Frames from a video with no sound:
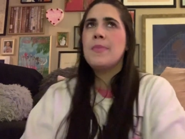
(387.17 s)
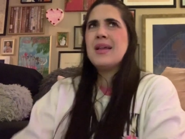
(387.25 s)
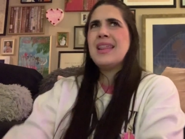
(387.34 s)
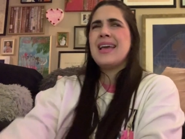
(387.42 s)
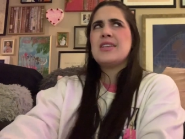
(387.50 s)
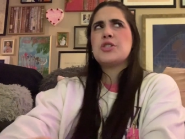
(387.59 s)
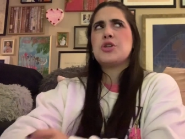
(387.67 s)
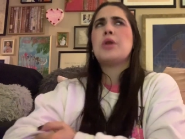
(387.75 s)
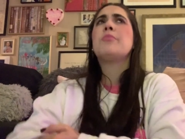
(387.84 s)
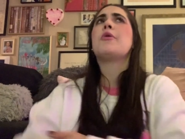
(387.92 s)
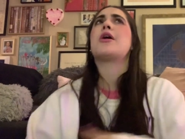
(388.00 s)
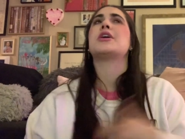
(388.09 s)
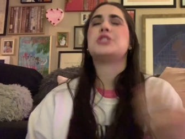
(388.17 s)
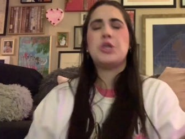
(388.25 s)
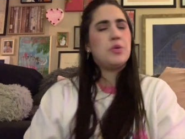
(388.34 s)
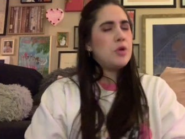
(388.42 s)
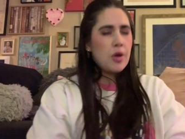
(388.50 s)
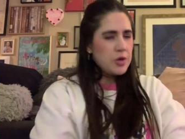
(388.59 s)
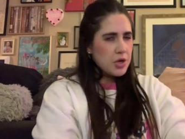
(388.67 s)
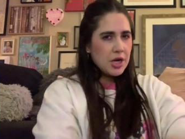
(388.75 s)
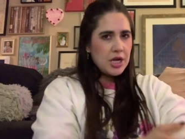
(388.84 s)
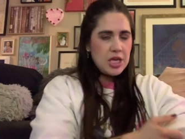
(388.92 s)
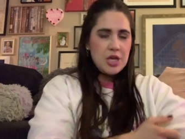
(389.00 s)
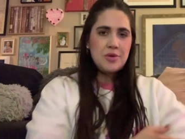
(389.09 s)
but like certain products you know you're
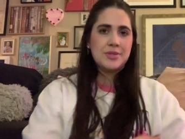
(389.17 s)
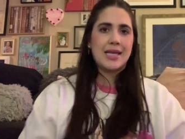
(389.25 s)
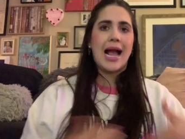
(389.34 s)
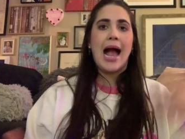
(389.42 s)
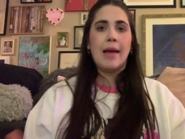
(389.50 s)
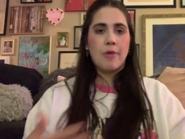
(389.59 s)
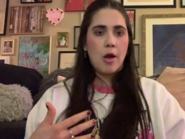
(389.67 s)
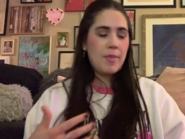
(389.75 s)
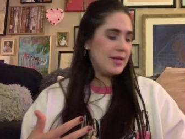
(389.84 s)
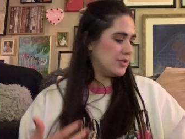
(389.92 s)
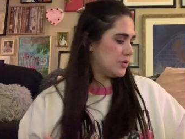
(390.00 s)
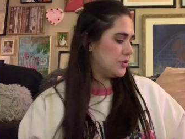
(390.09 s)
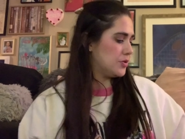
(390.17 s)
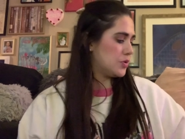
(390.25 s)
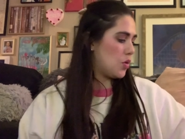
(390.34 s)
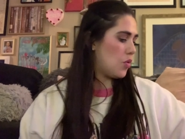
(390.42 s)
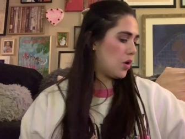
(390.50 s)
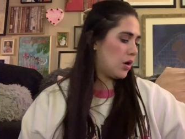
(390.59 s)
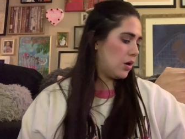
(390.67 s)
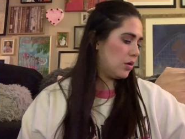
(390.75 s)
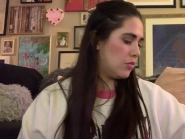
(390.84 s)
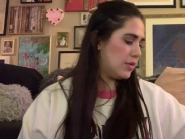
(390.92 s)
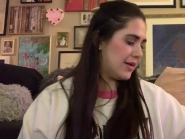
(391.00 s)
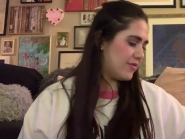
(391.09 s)
gonna use, like eyebrow pencils or
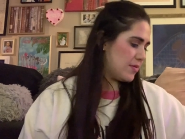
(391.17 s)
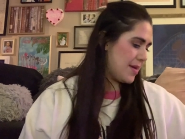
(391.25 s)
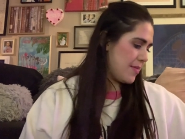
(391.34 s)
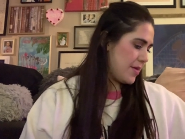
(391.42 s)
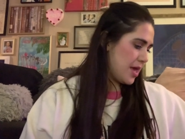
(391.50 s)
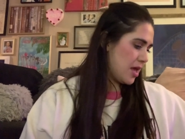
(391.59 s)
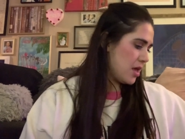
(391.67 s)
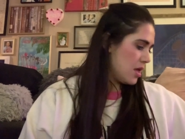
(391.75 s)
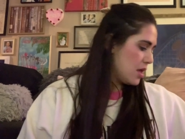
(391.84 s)
whatever it may be.